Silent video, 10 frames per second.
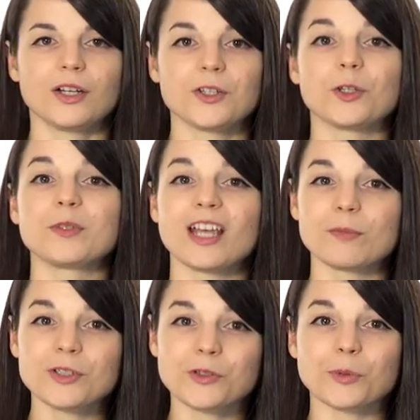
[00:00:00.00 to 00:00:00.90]
You'll be
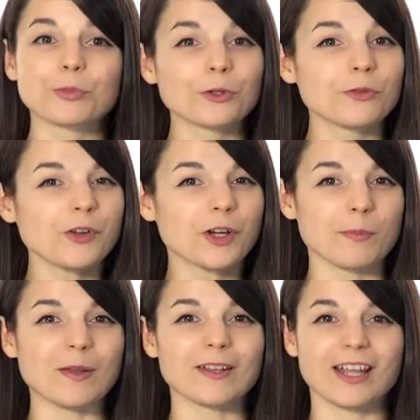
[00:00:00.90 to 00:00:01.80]
able to improve your
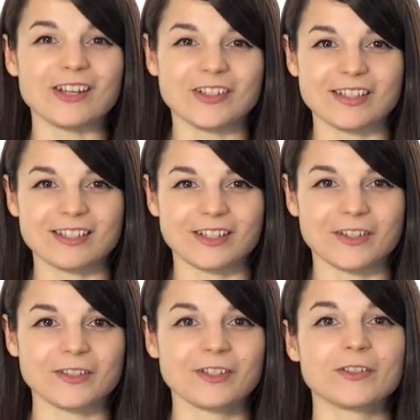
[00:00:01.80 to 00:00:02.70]
communication
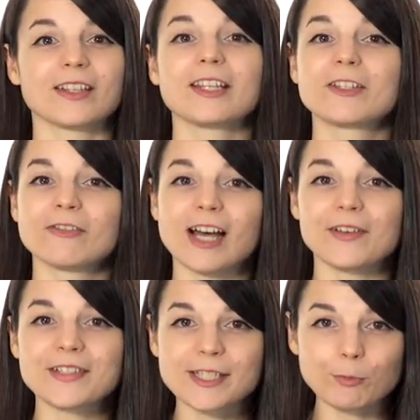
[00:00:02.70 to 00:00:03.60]
skills using these five
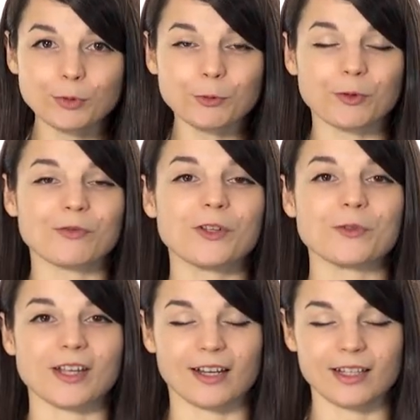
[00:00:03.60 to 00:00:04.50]
simple review
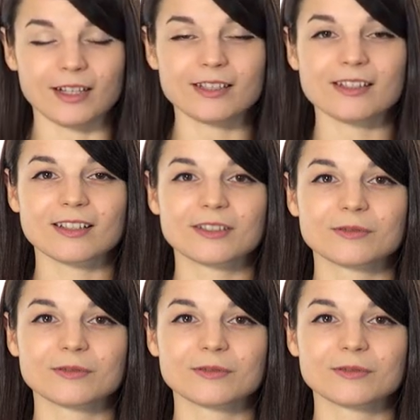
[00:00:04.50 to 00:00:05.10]
techniques.